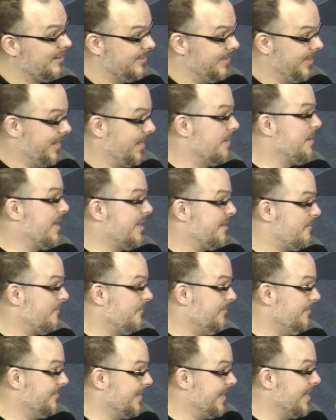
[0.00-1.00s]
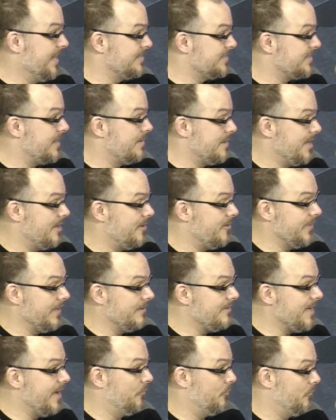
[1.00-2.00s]
The guys come out,
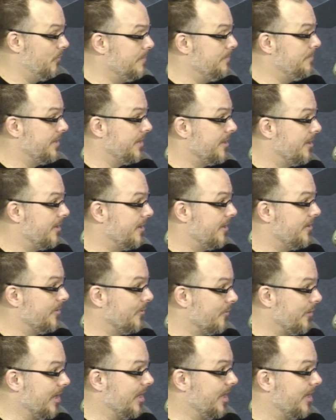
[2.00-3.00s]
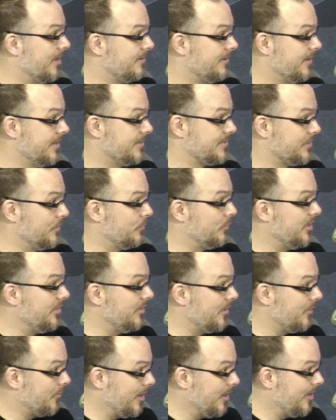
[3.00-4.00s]
they've got one pair of underwear. It's the one
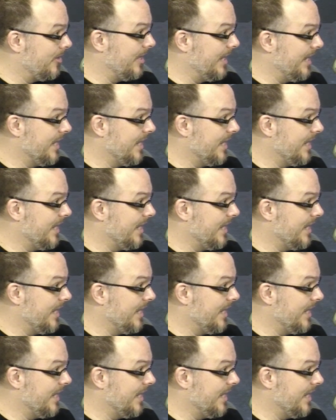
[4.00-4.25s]
they're wearing.